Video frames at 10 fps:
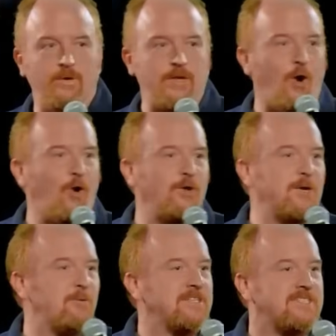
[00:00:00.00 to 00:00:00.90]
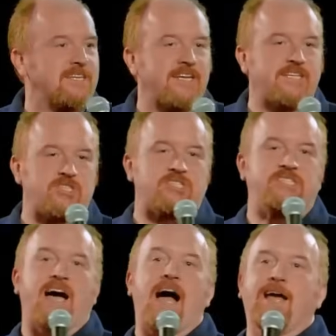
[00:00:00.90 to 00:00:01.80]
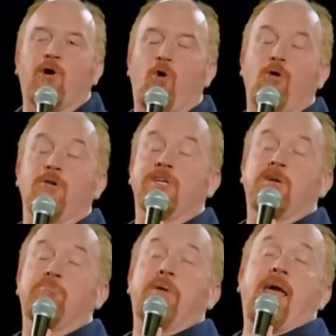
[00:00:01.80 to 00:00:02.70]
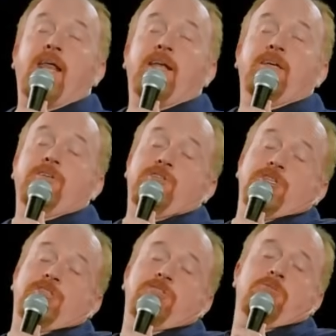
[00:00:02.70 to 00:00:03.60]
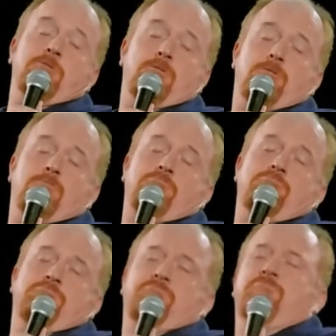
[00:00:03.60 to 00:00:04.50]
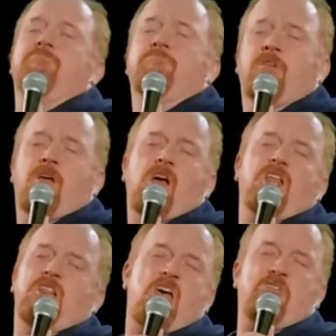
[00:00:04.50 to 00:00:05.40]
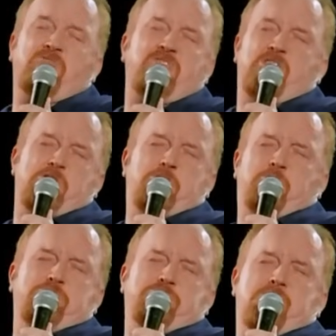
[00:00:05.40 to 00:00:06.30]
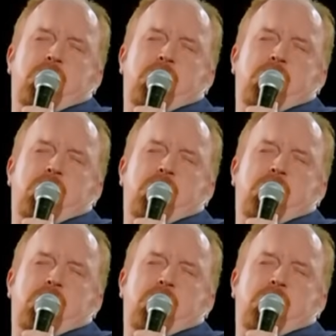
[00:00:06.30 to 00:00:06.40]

We're the only ones that get to just die old in a bed. Just, mm-hmm. I love you.